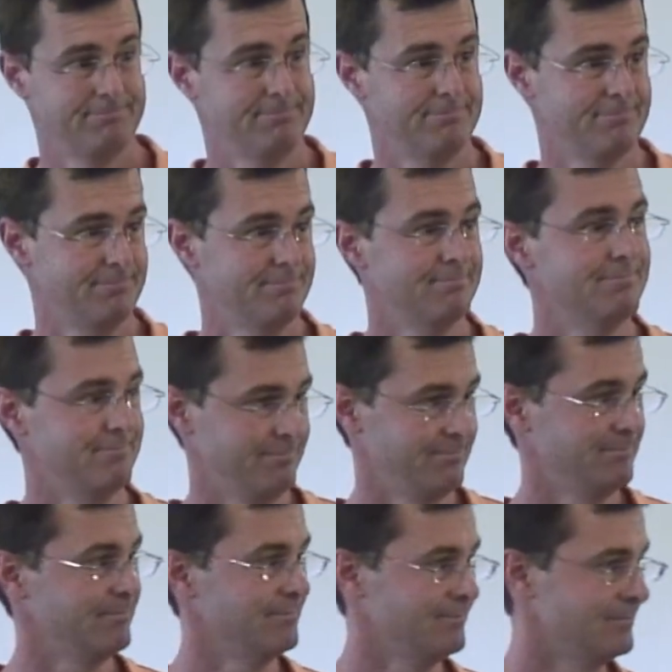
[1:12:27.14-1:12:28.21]

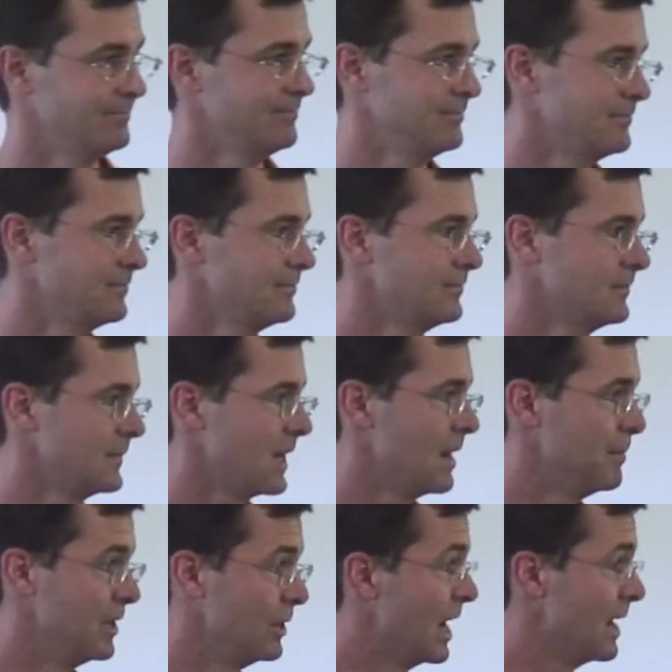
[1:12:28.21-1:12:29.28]

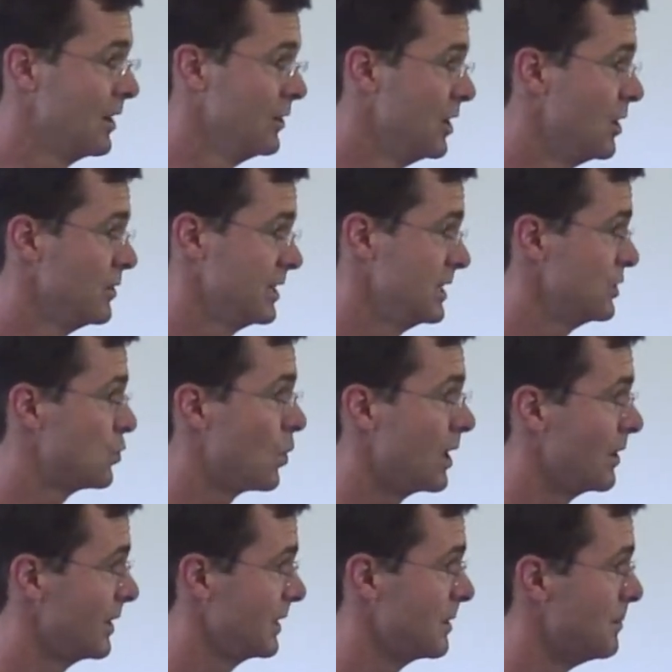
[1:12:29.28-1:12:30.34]
I mean, I don't know that he's
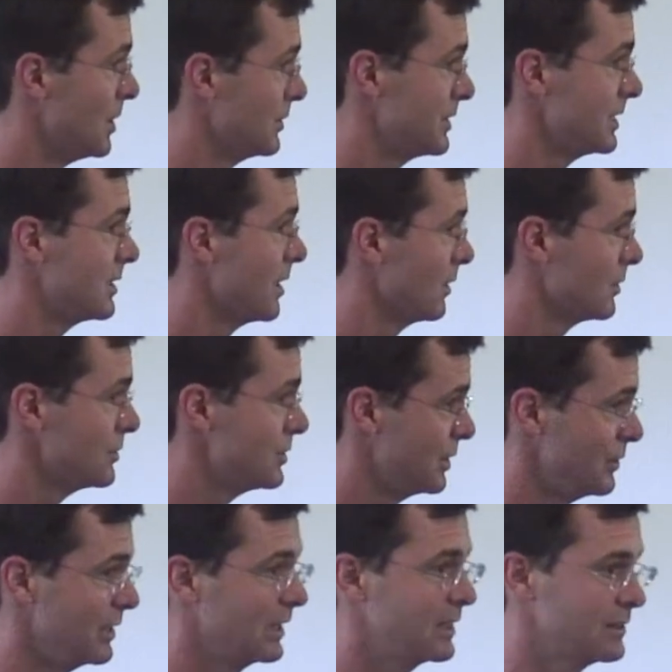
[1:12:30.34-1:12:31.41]
wearing a multicolored
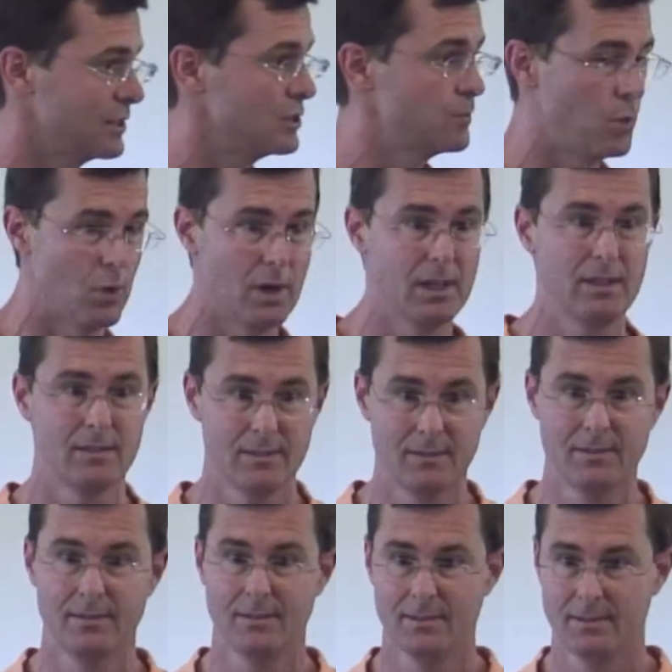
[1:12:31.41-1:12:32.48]
tunic at this point,
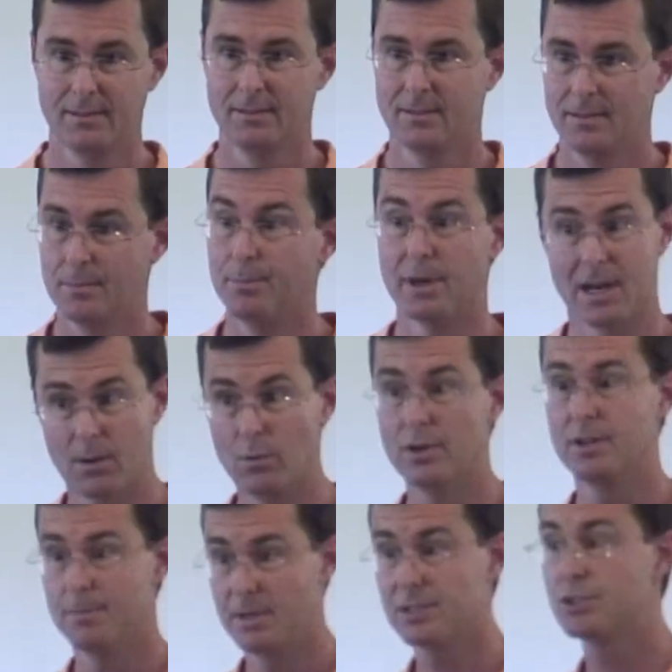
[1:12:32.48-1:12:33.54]
but I
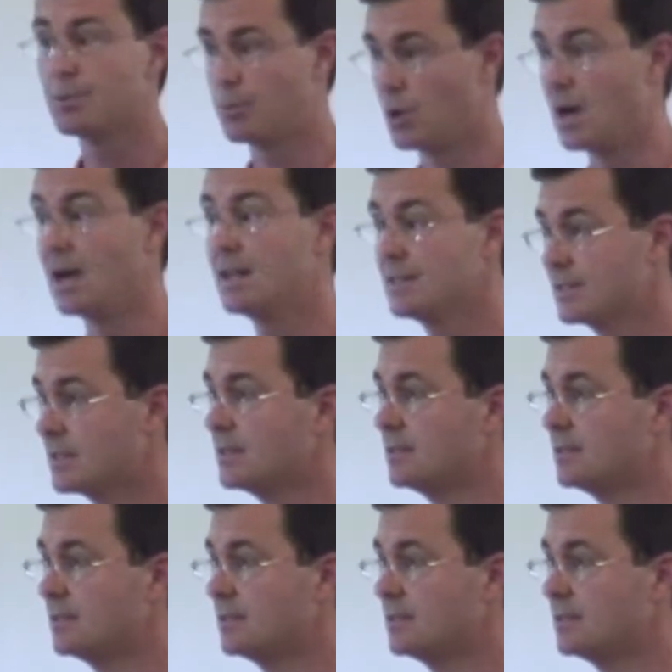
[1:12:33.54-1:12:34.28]
wouldn't have been surprised